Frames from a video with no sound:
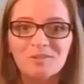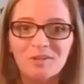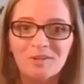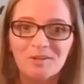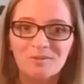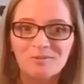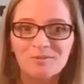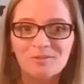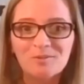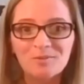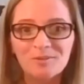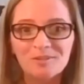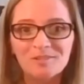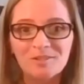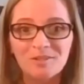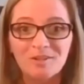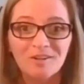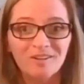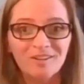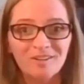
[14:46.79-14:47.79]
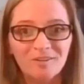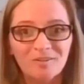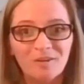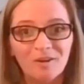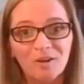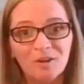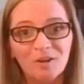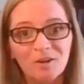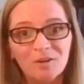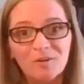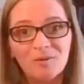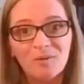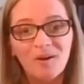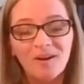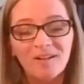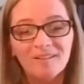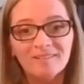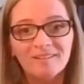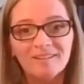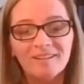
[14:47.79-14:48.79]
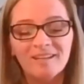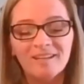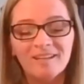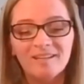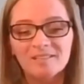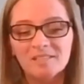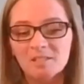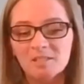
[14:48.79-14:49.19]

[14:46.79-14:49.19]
So I know which ones are, a good quality.